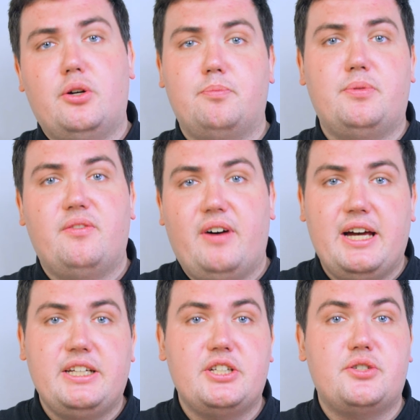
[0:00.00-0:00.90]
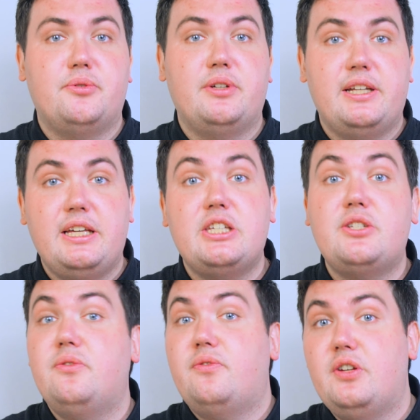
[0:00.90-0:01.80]
on provider to
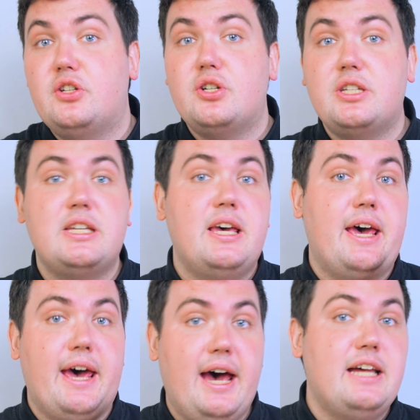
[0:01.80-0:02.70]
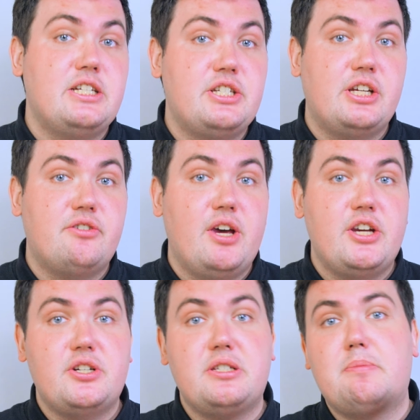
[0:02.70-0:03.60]
release new features, add
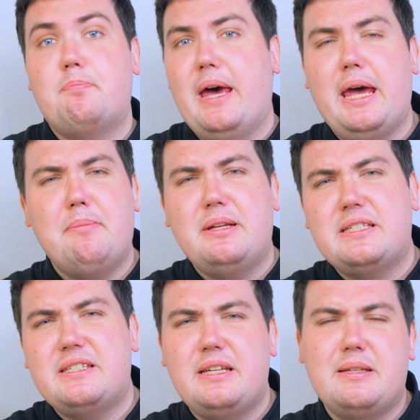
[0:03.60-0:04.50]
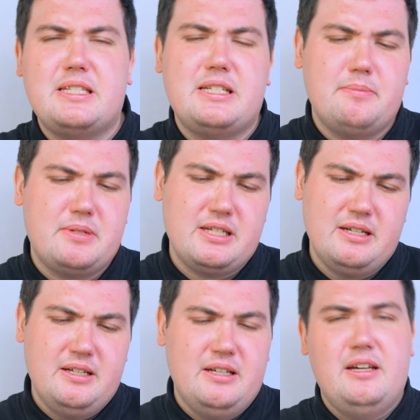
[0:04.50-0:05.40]
integrations, payment systems,
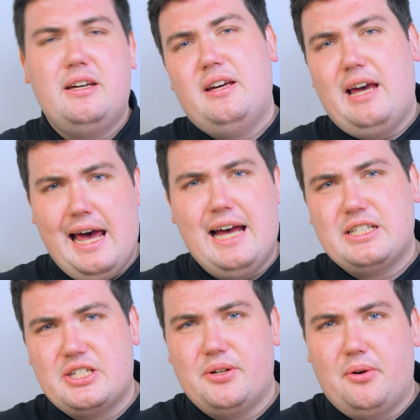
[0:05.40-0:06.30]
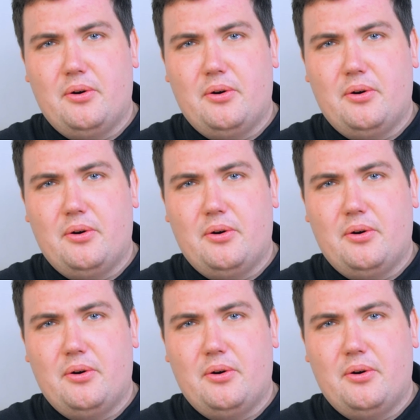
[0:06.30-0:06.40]
and so